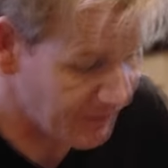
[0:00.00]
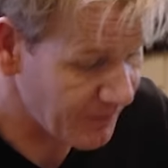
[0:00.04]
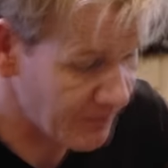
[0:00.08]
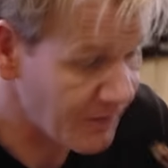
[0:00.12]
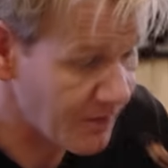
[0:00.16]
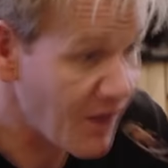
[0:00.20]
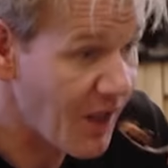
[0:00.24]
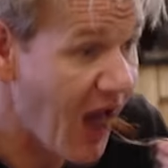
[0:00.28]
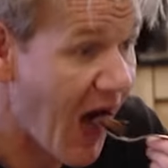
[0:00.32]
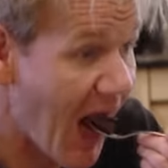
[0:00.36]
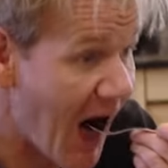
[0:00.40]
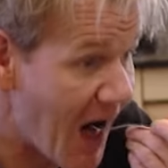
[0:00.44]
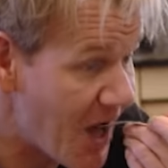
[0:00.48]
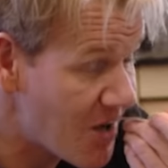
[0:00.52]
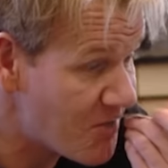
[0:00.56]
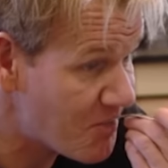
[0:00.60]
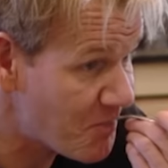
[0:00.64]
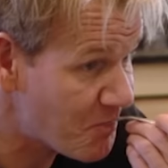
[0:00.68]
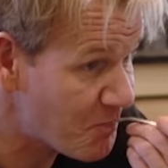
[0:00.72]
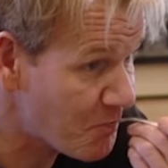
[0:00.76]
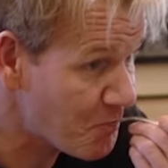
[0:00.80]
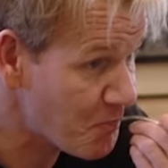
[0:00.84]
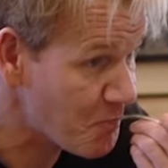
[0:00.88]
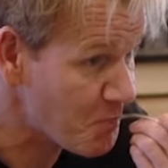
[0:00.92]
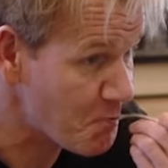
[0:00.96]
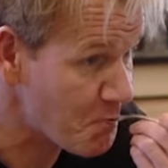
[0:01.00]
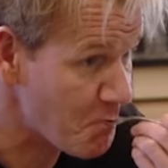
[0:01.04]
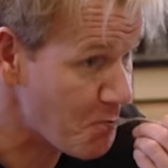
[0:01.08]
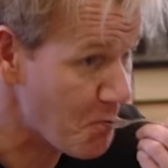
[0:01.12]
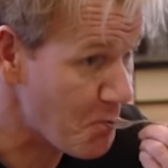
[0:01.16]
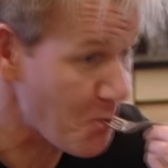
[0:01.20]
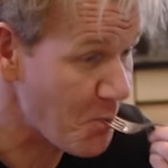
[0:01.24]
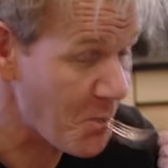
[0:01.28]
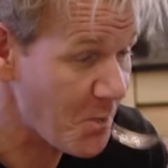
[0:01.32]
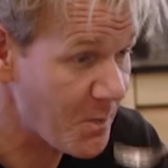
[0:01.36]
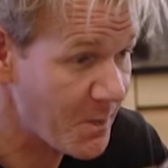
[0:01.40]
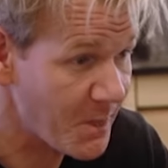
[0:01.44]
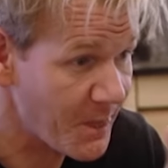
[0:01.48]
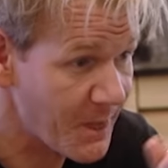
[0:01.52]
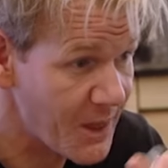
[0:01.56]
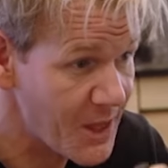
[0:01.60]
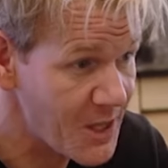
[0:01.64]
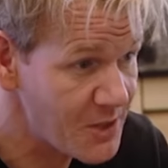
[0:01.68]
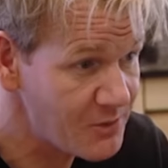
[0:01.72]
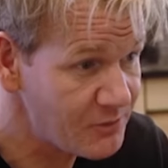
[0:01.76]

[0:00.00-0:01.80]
What do you want me to do with it? She begged me.